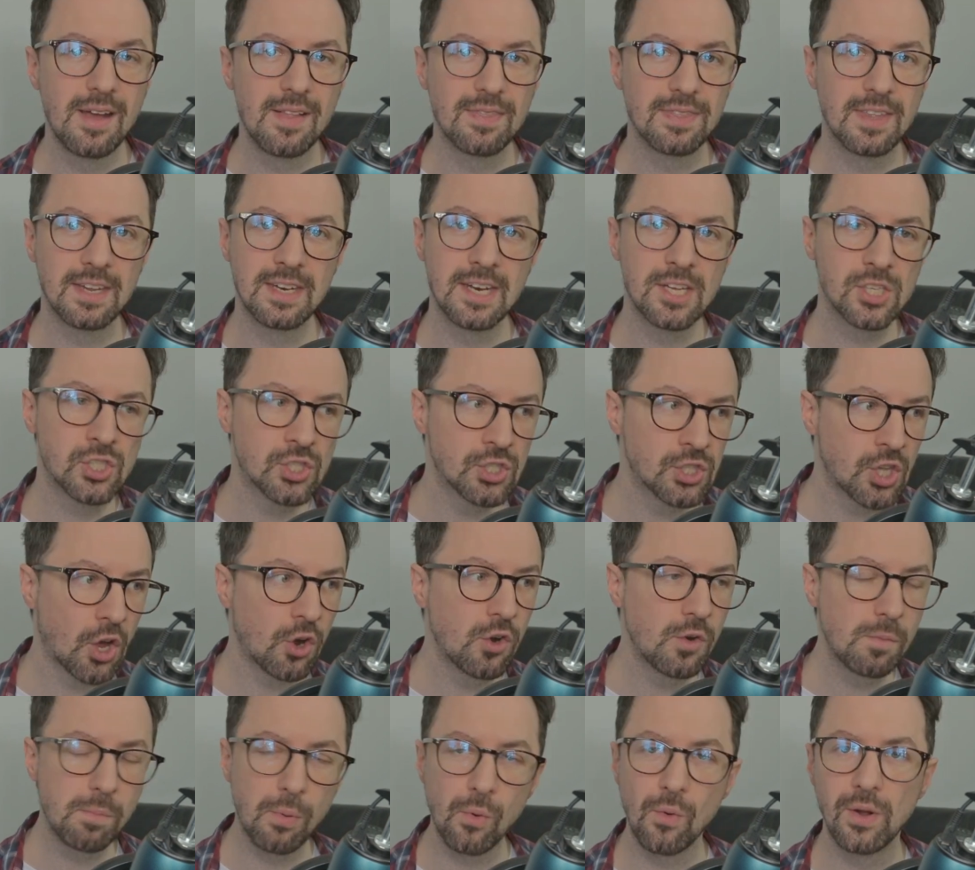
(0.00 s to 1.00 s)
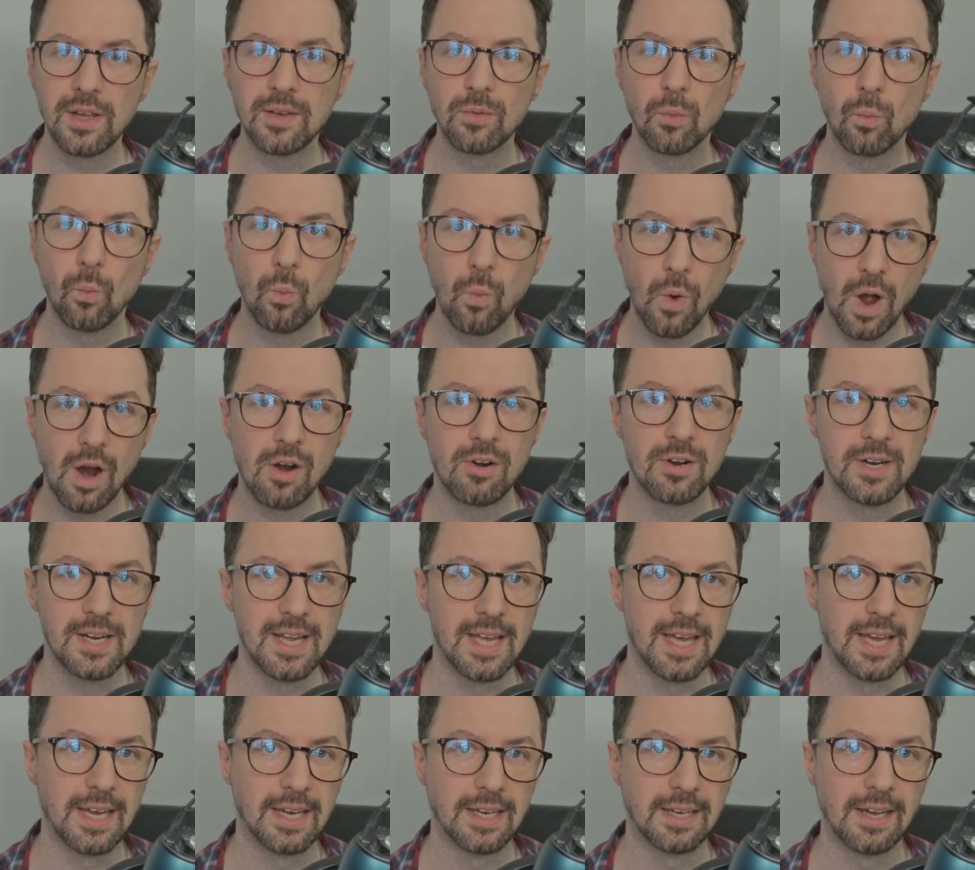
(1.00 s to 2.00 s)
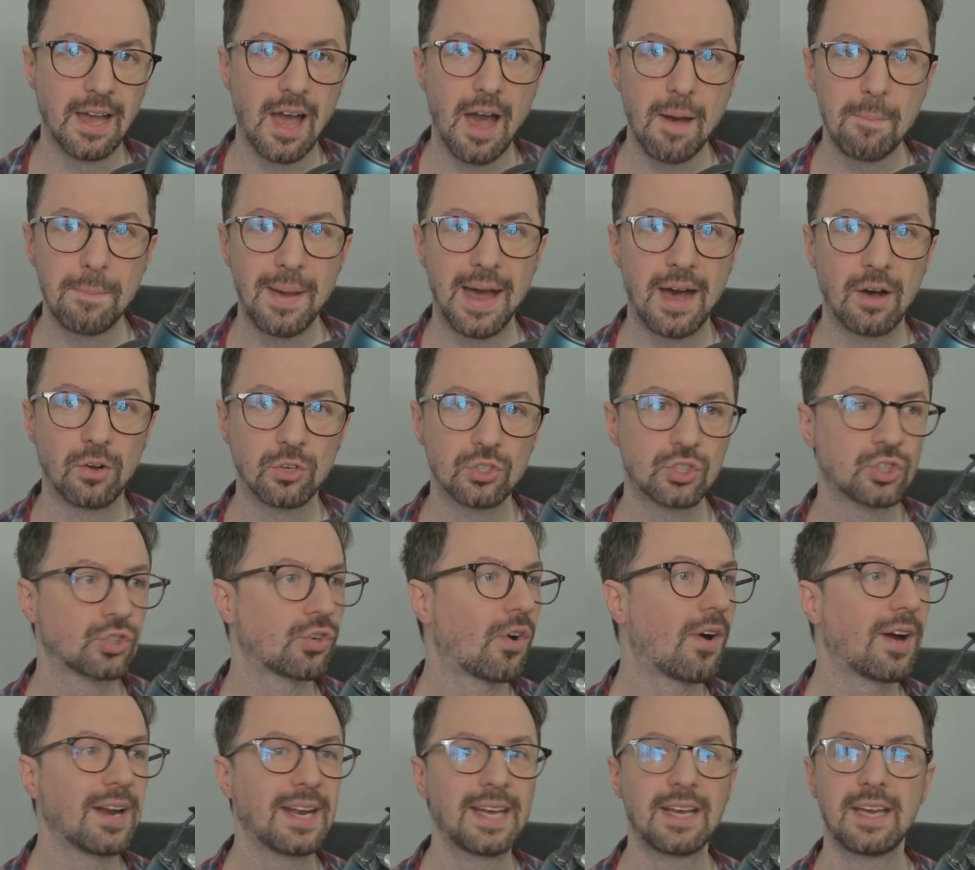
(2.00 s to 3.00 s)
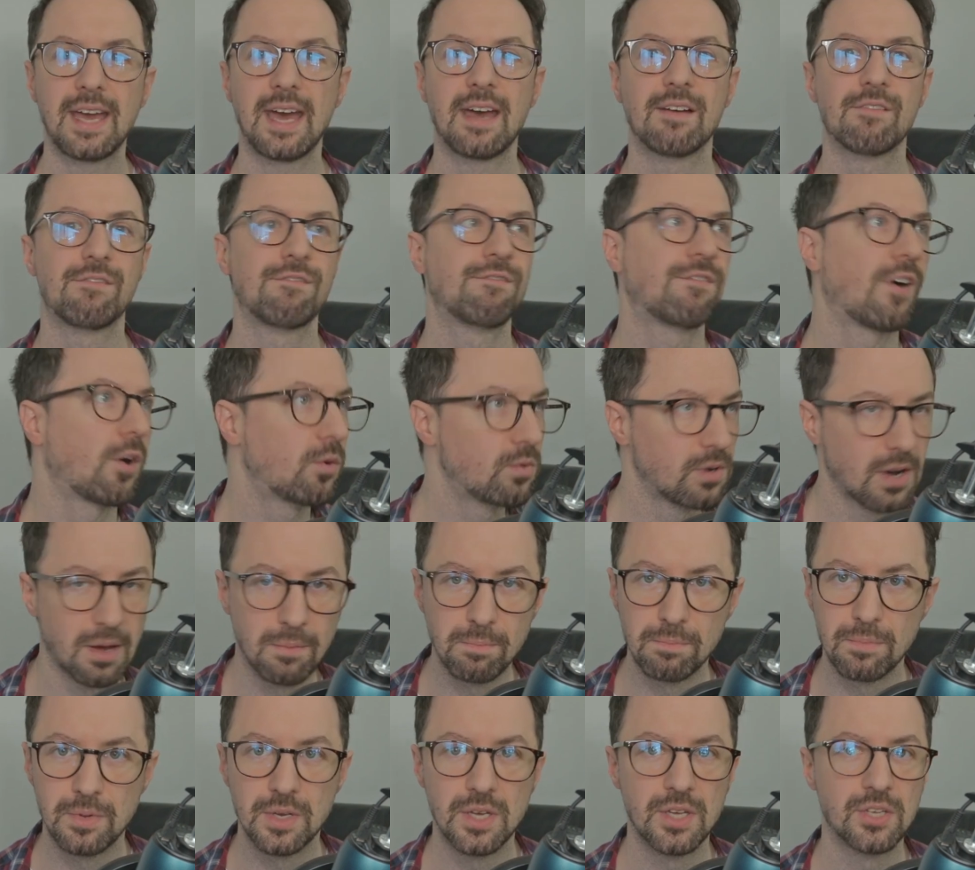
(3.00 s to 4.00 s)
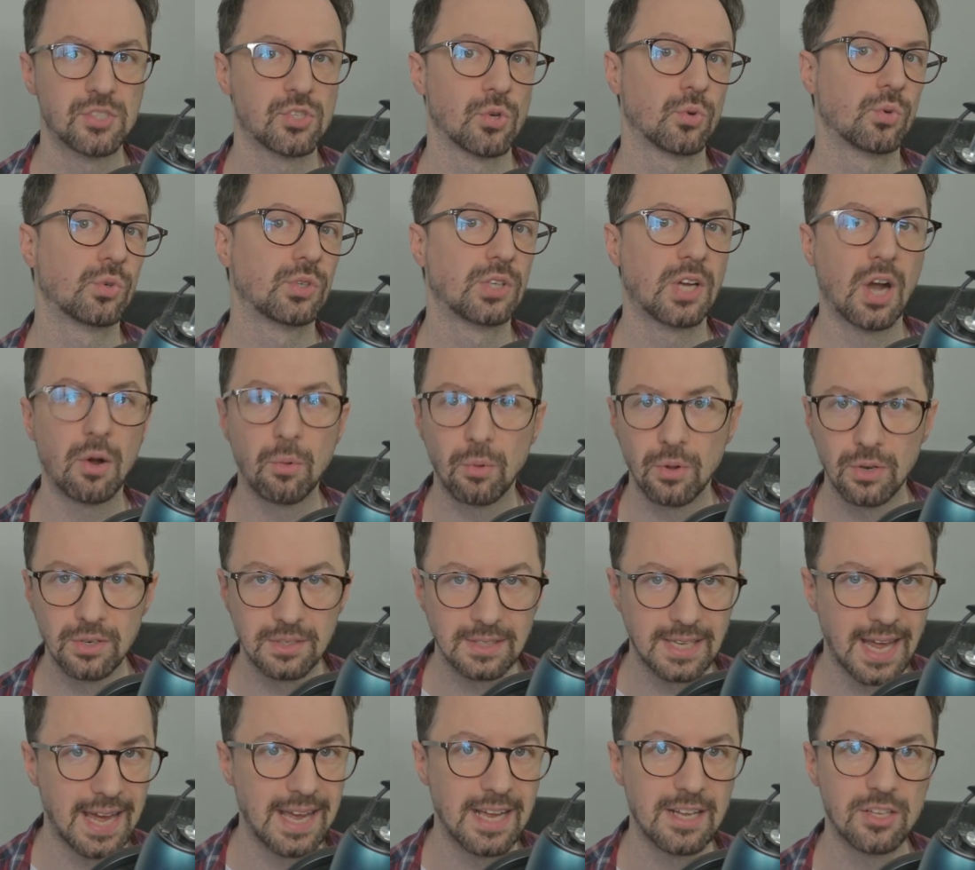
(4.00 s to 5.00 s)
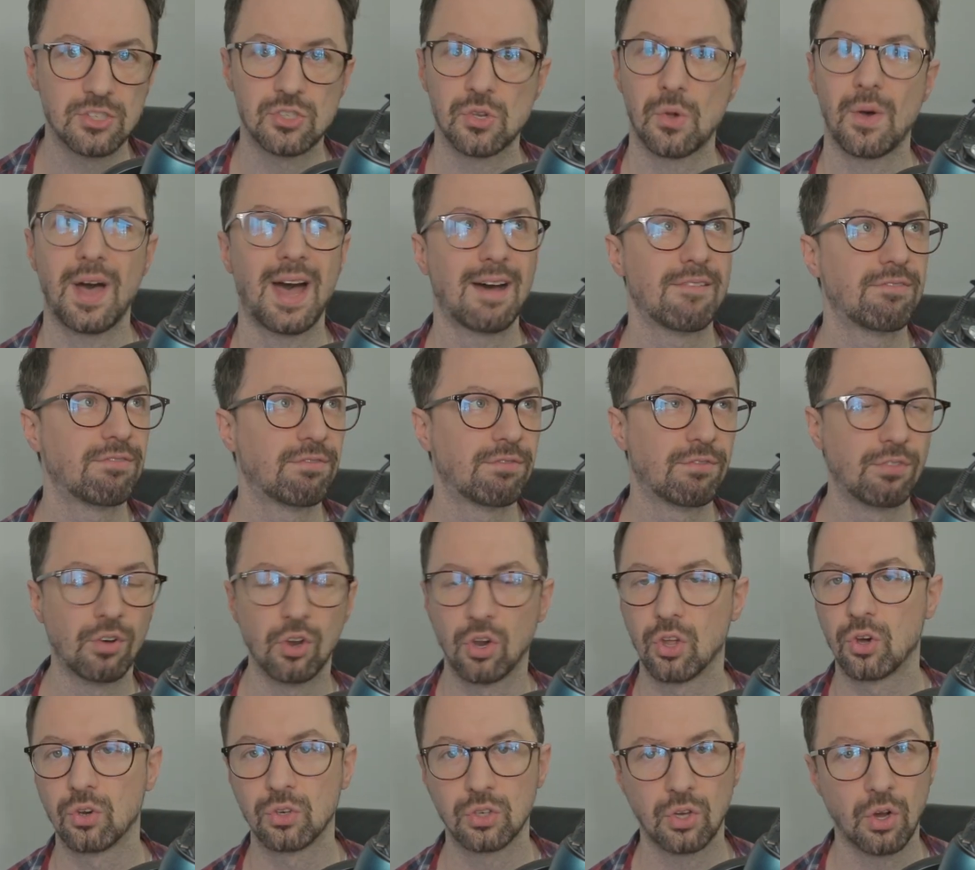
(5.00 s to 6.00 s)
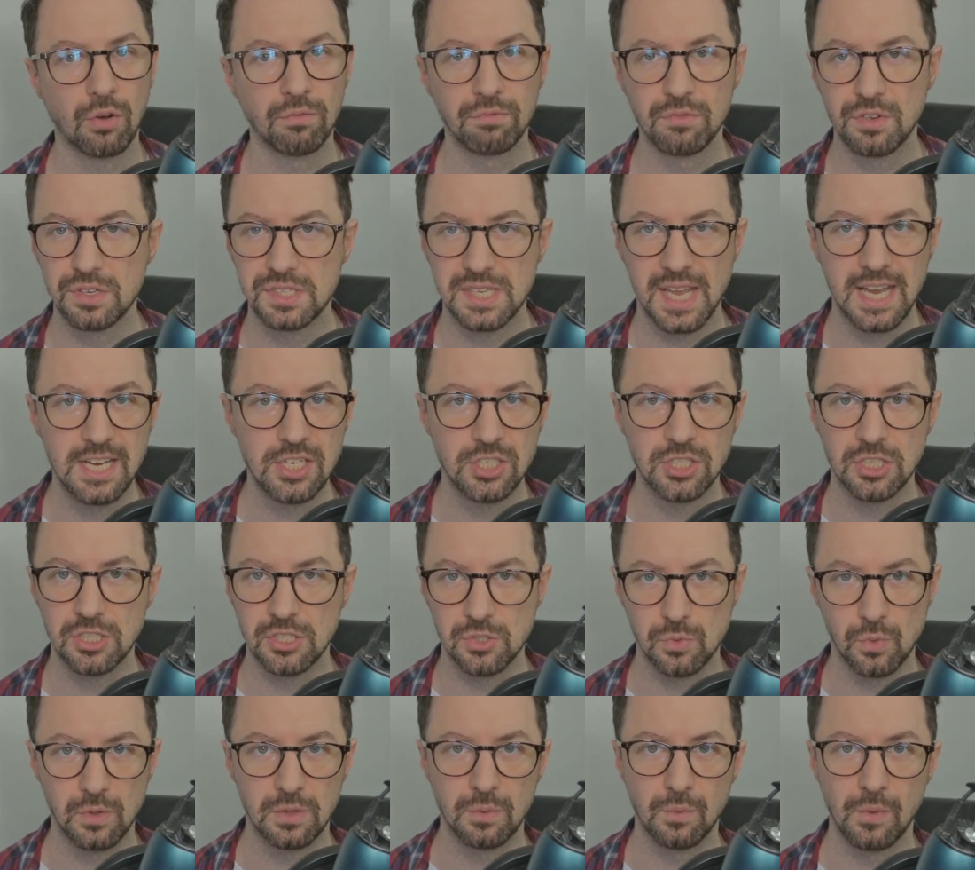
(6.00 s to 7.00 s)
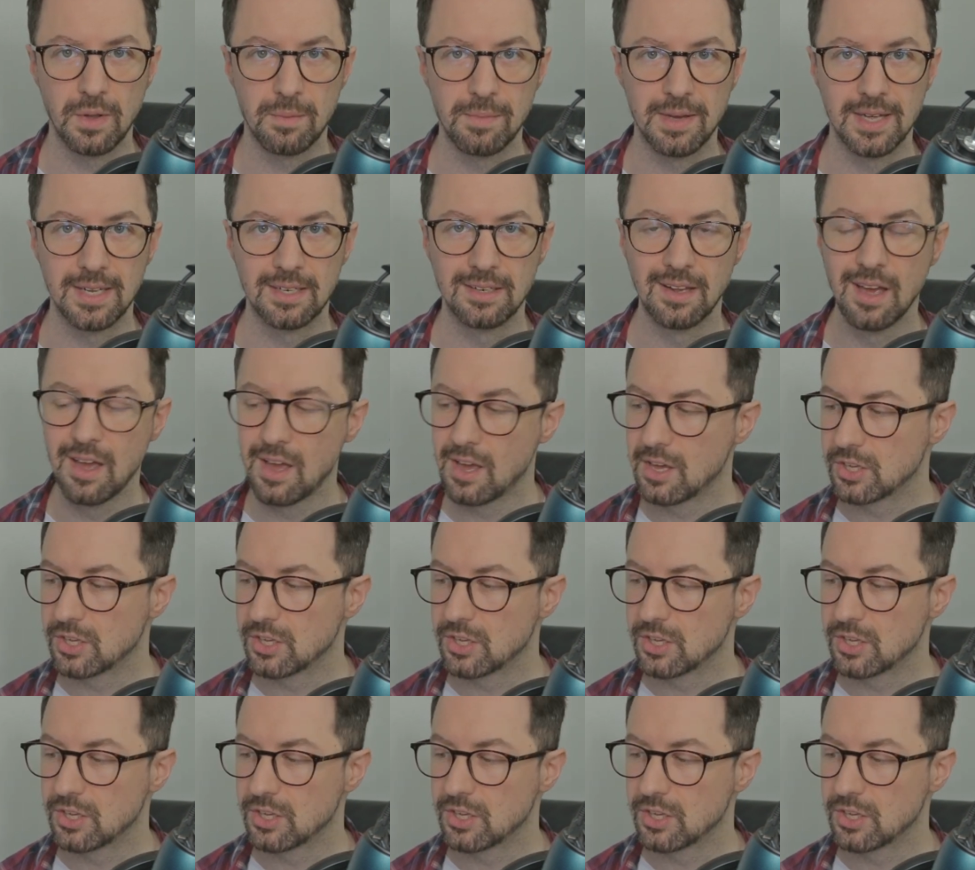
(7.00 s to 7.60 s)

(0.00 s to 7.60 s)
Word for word: then there's no point worrying about trying to get phone numbers or go on dates or have full-on conversations with women.